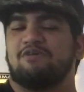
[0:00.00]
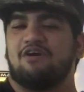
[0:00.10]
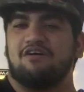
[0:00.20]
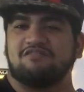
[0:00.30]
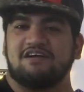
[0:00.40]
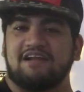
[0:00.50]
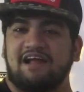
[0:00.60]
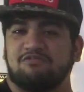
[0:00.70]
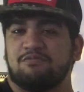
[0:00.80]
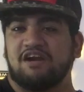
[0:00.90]
because the
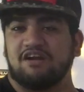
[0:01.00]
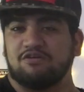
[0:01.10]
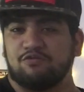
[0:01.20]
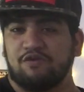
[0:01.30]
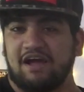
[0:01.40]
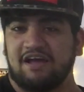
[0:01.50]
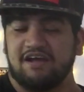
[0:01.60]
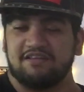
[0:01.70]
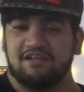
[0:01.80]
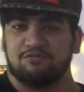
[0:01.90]
transmitter to fly
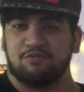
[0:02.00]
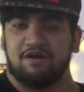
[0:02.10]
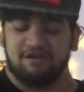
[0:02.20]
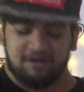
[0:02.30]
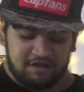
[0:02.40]
this one